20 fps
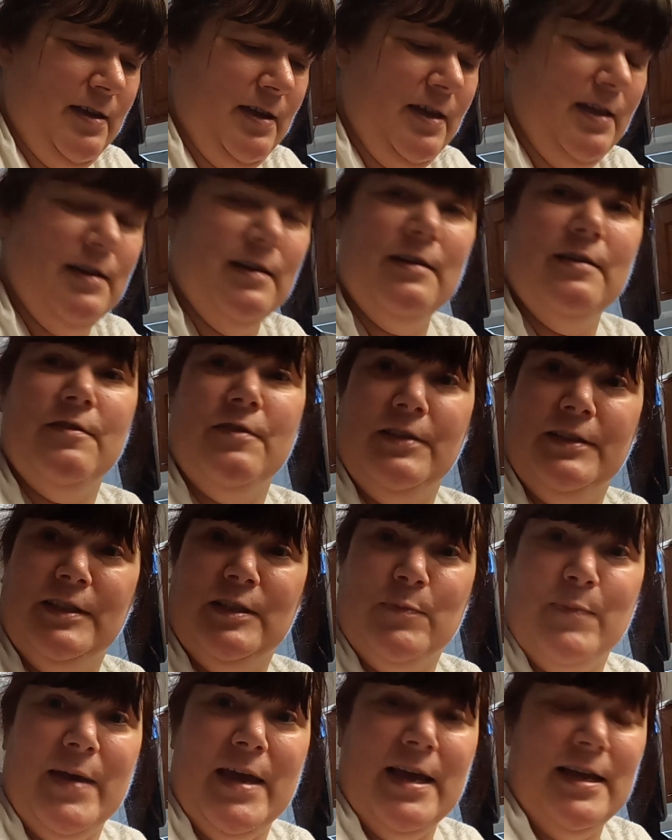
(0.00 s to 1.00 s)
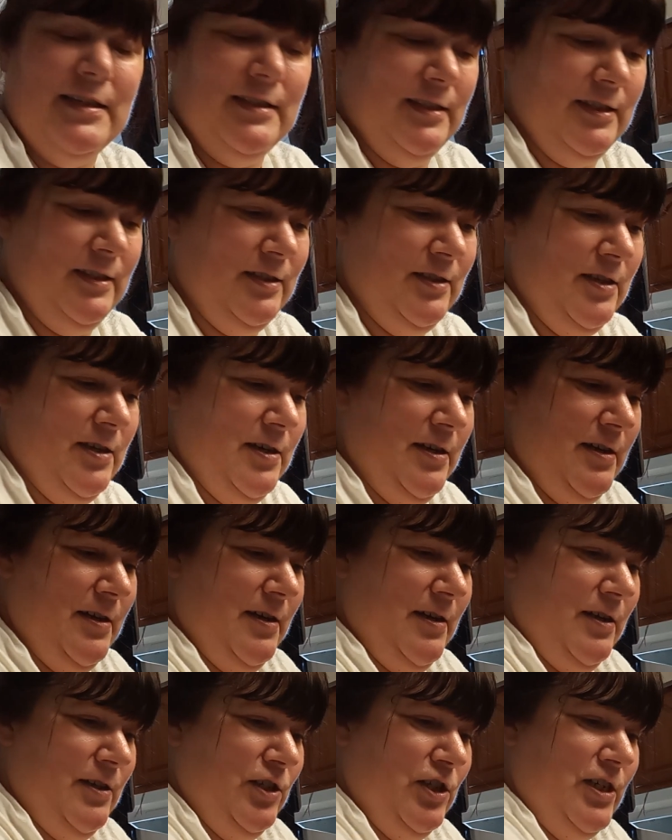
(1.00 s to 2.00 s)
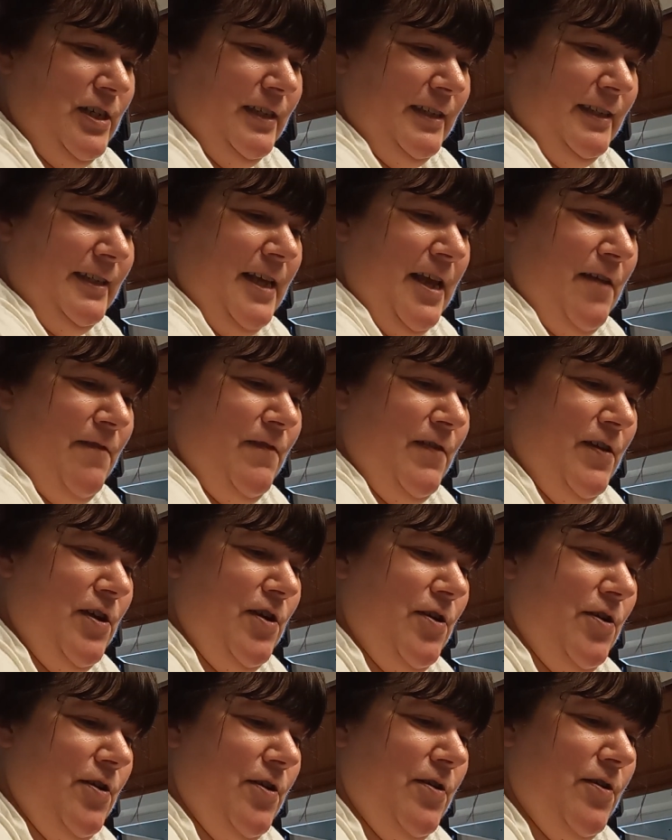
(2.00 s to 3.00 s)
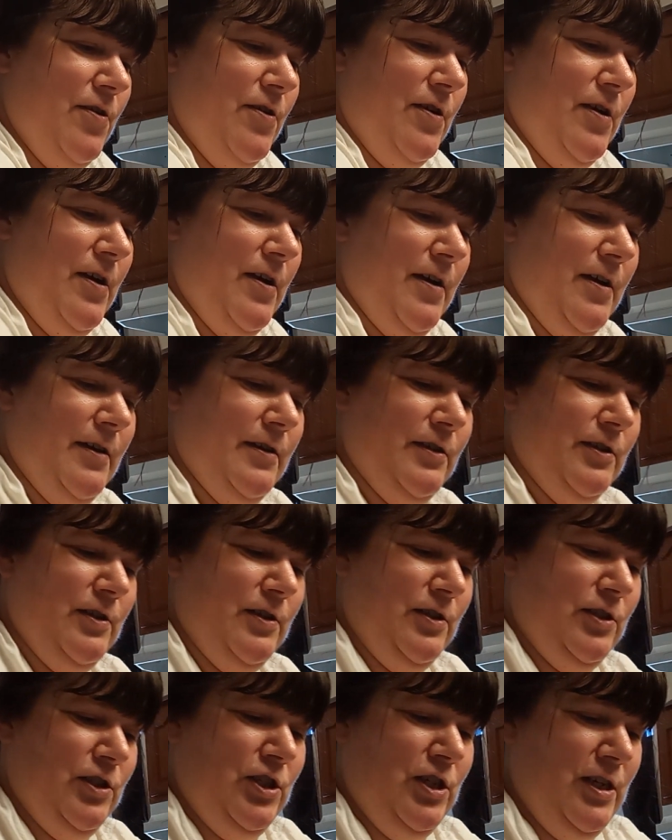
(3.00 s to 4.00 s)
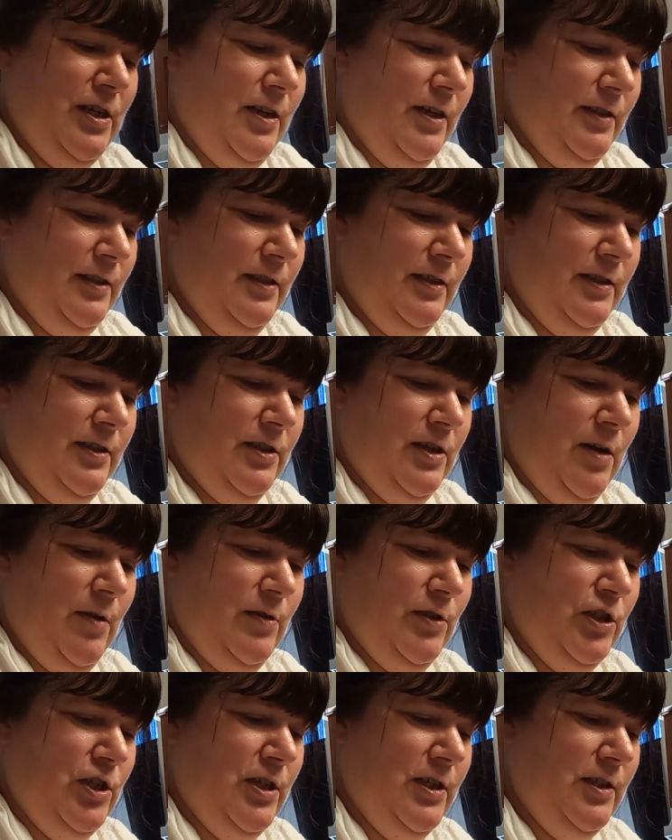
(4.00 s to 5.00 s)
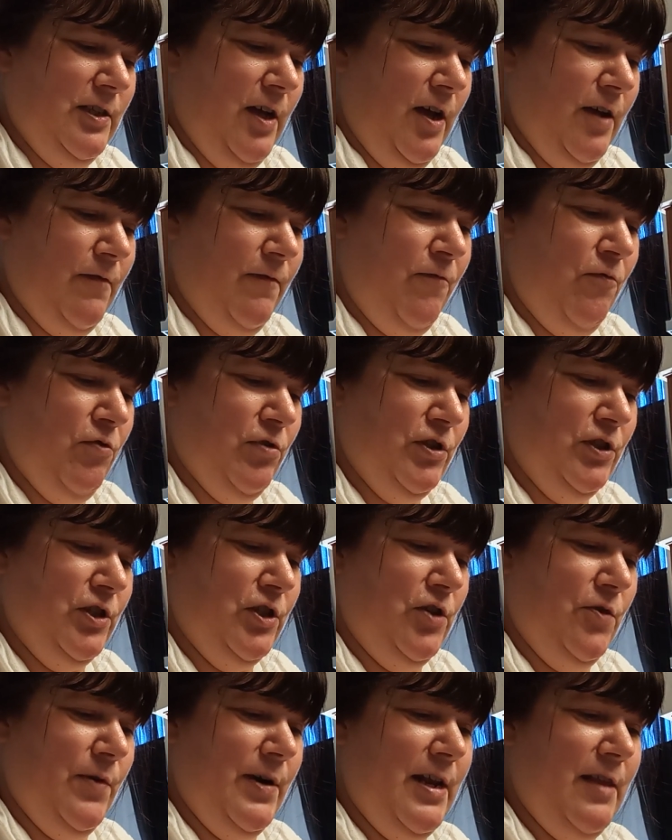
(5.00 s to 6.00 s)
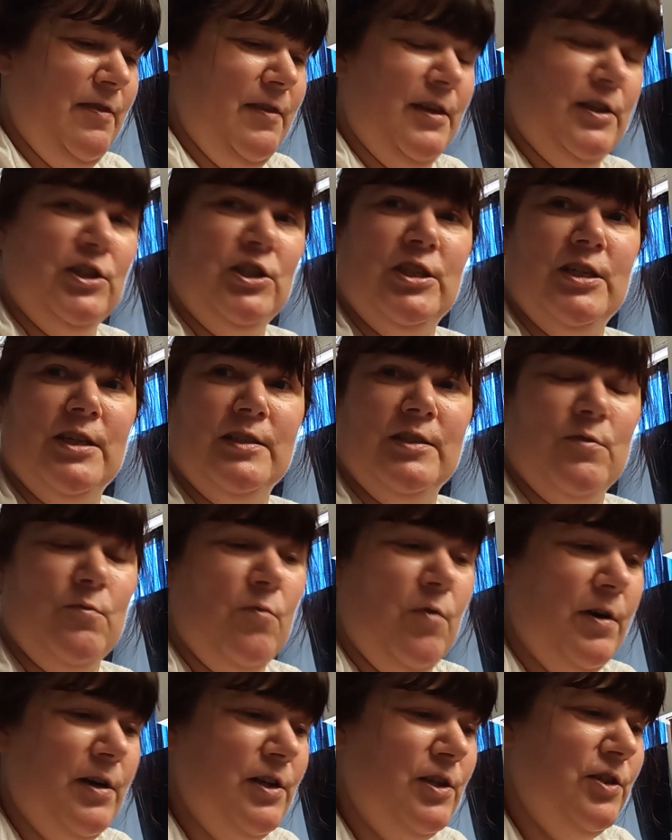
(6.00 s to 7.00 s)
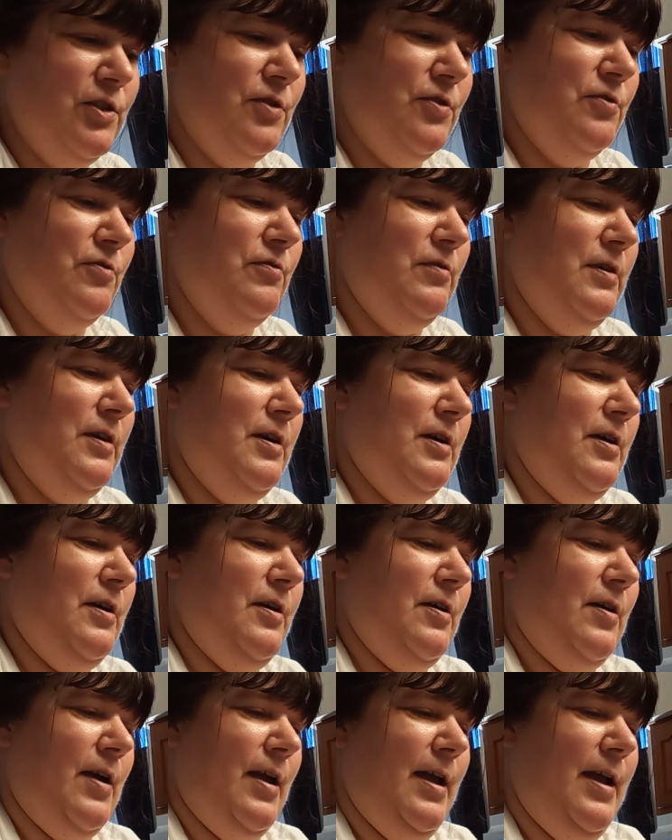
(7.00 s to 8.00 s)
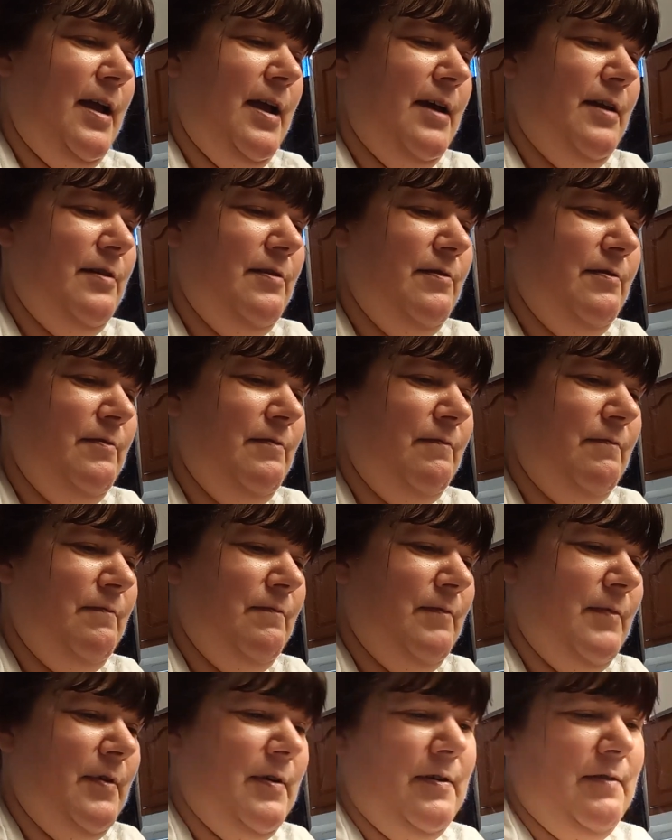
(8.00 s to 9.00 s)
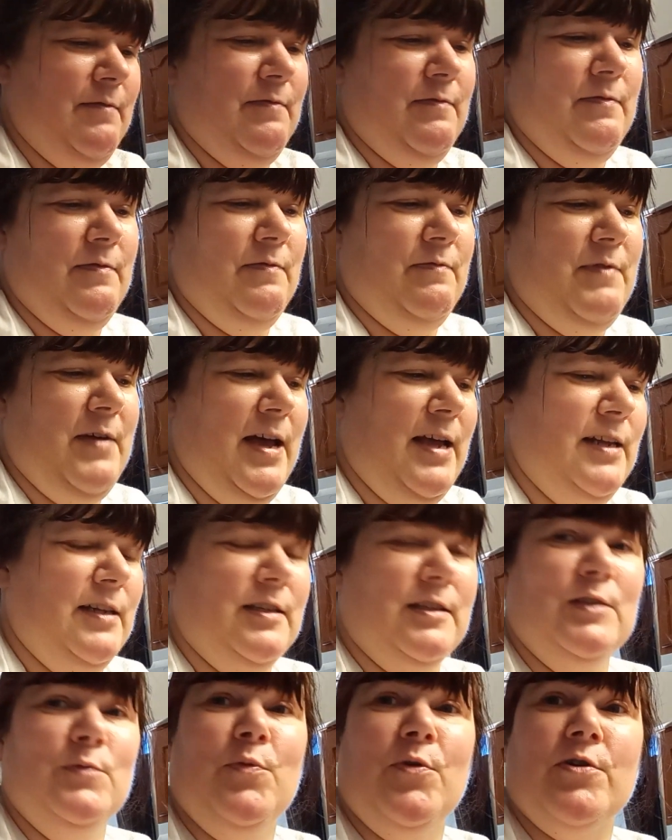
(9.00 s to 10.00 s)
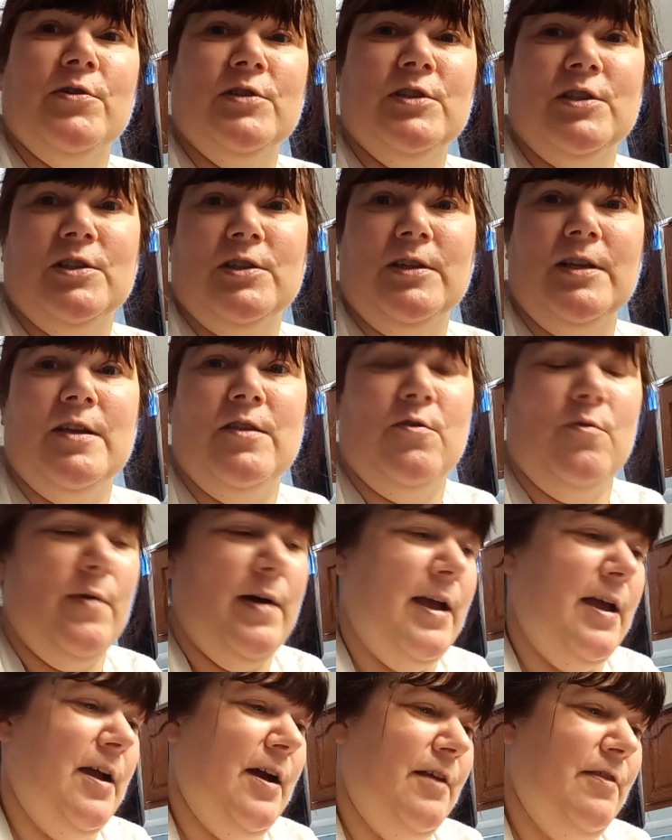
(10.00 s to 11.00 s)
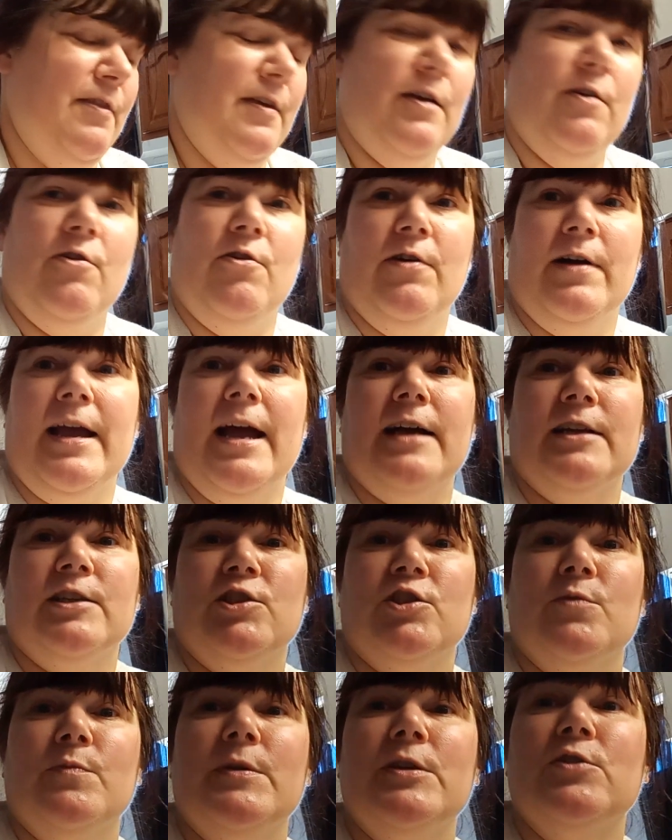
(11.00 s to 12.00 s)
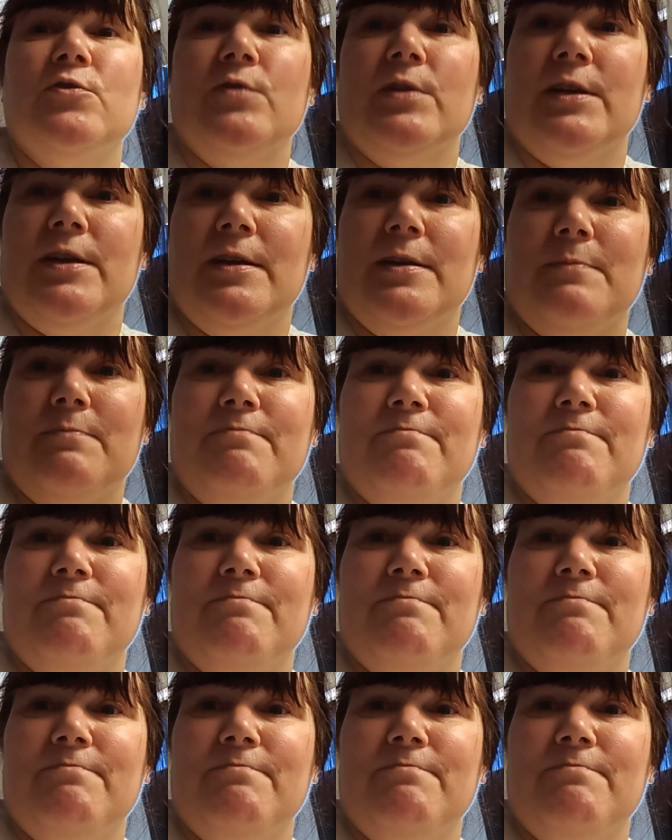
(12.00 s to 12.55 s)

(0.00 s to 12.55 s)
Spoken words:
in this space. She's safe here. She's not forced to do anything she doesn't want to do. And that is personally the way I think all cats should be treated.